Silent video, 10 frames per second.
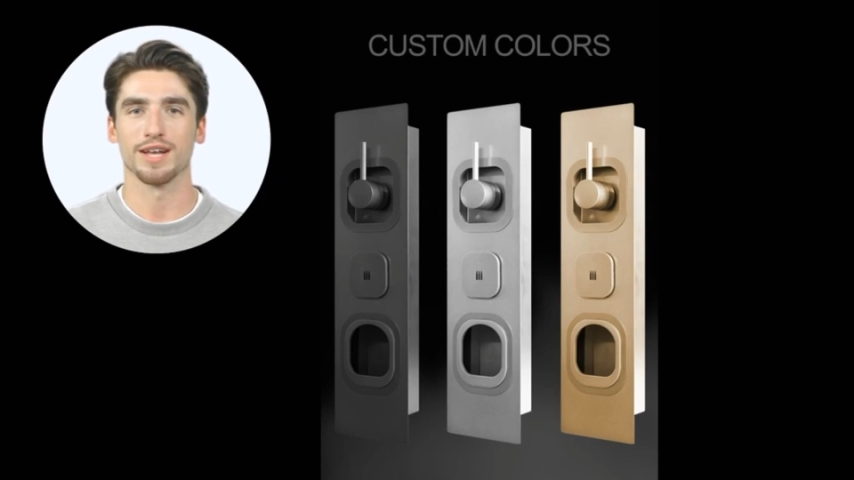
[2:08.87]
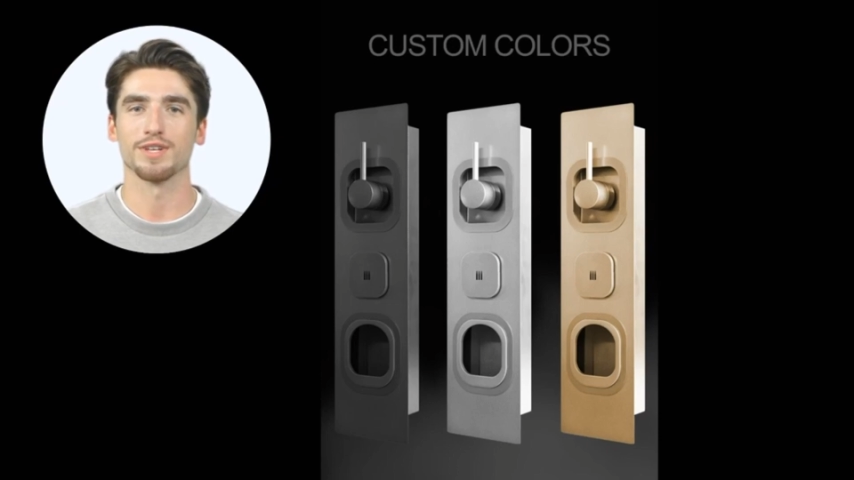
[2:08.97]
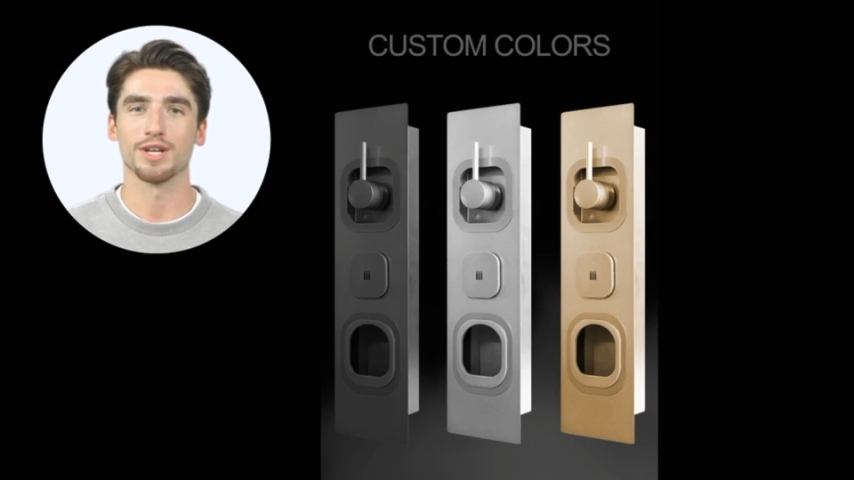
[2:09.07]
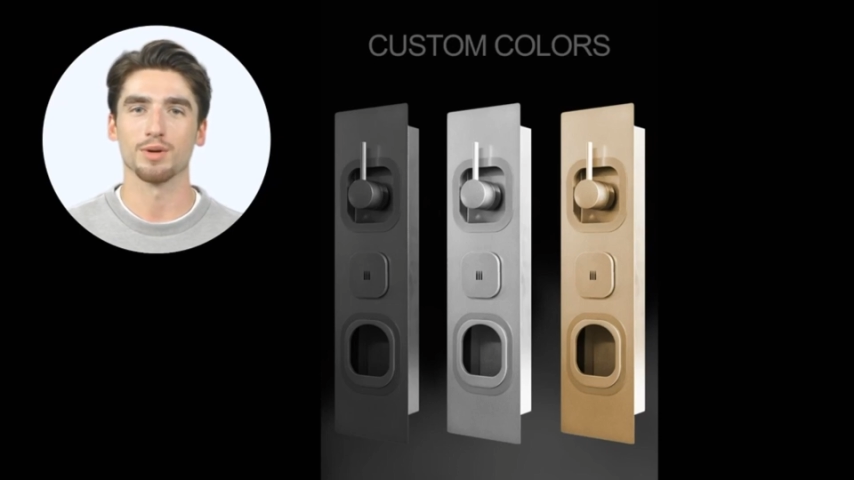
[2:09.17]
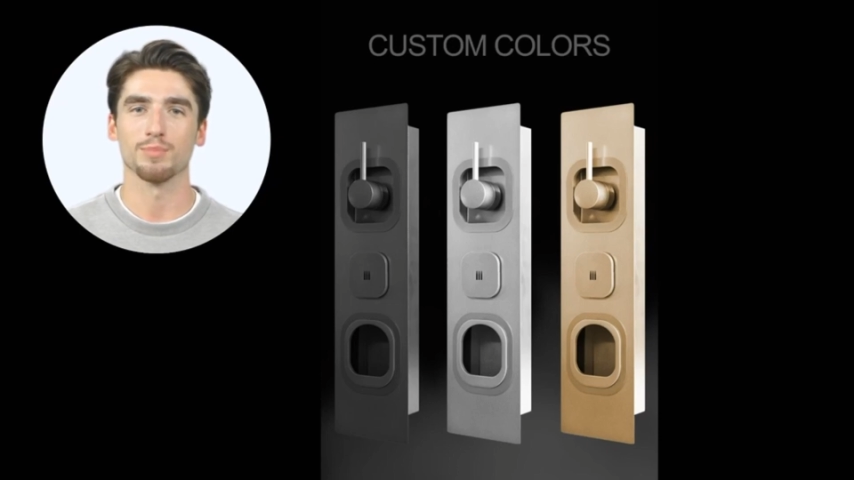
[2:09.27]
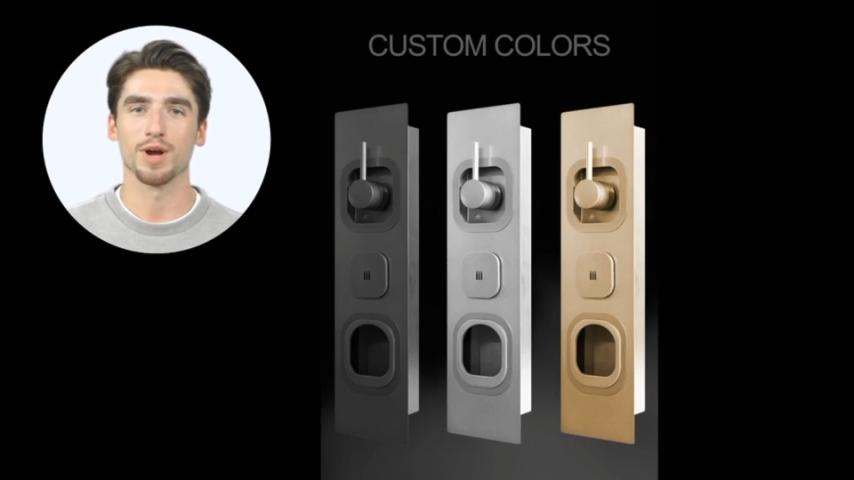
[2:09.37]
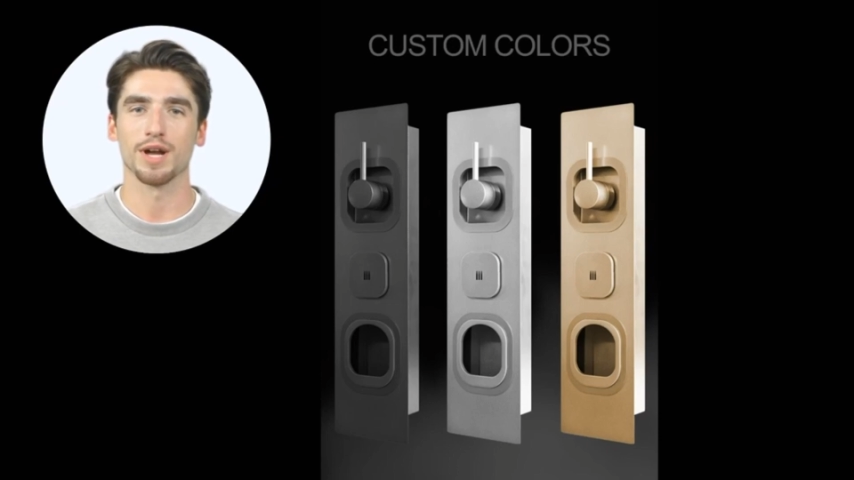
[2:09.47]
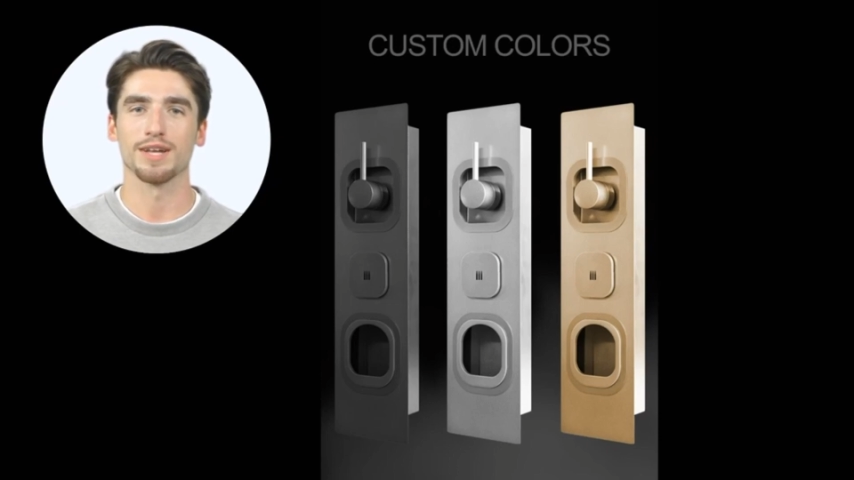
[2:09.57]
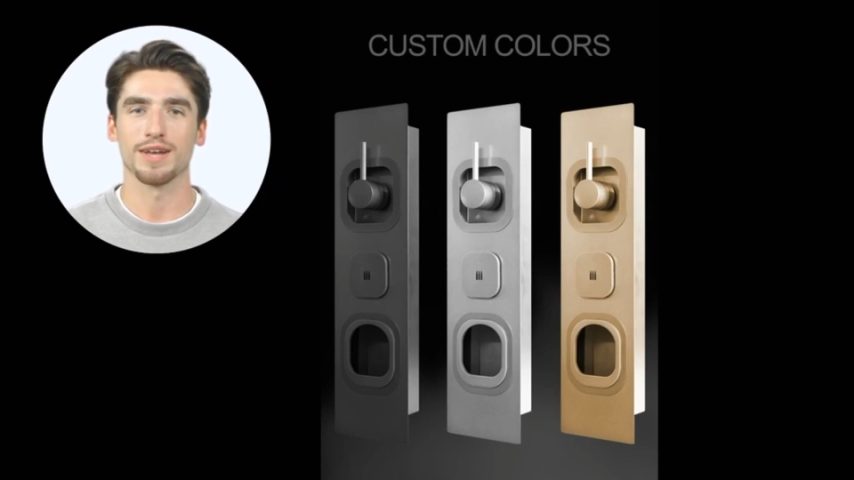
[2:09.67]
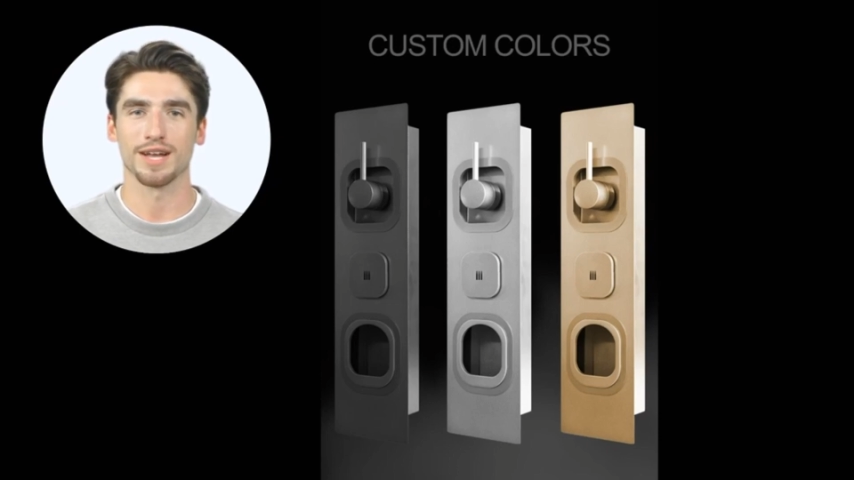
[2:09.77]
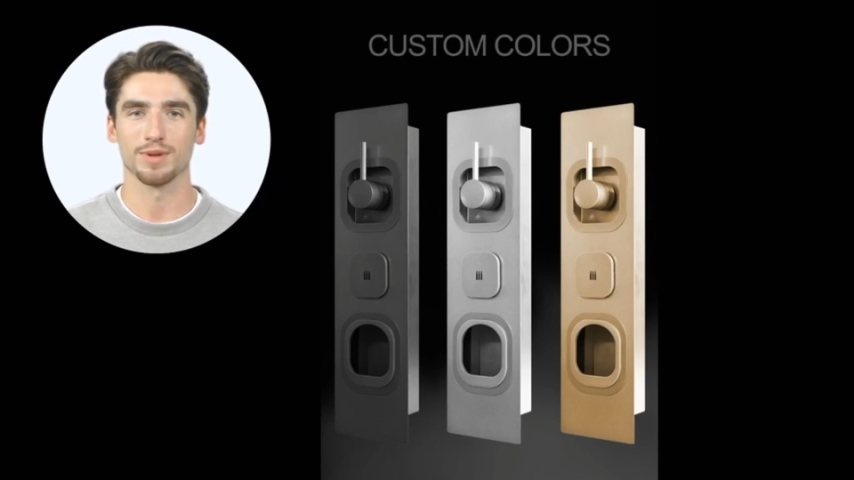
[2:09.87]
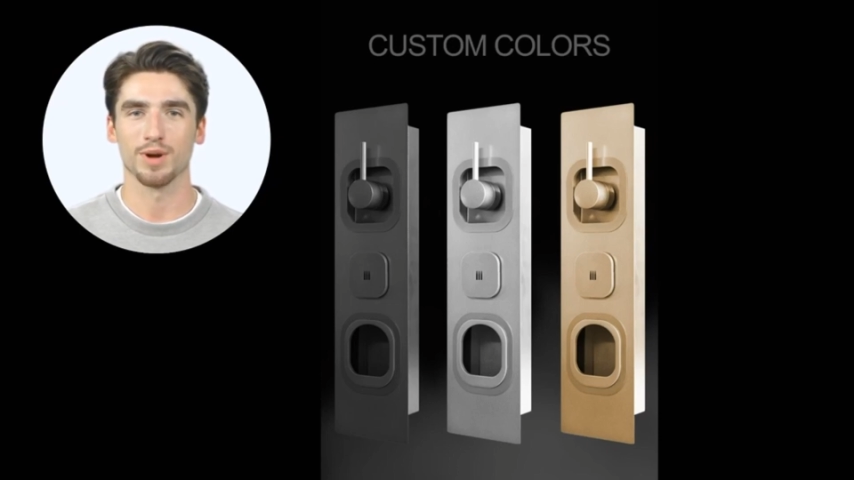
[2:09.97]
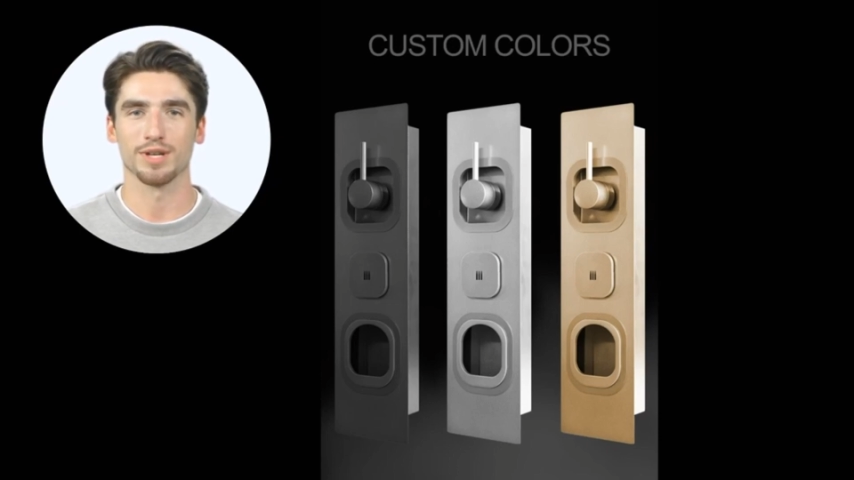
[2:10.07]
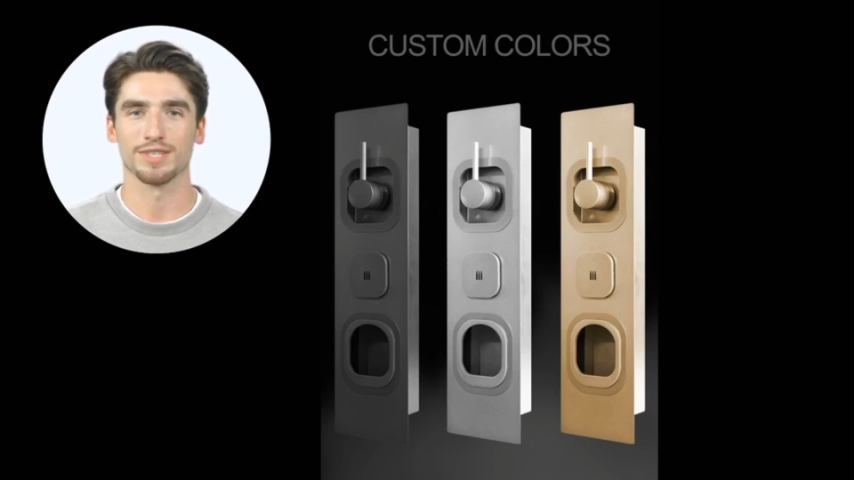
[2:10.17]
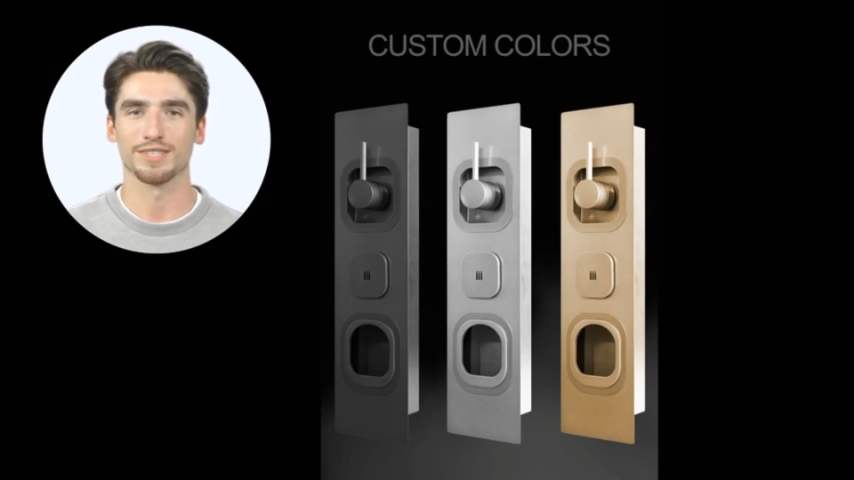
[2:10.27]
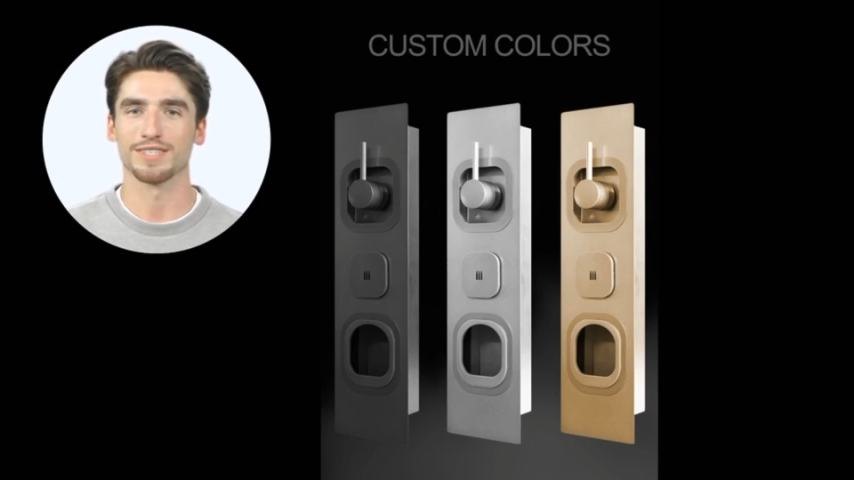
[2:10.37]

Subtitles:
and let your body and mind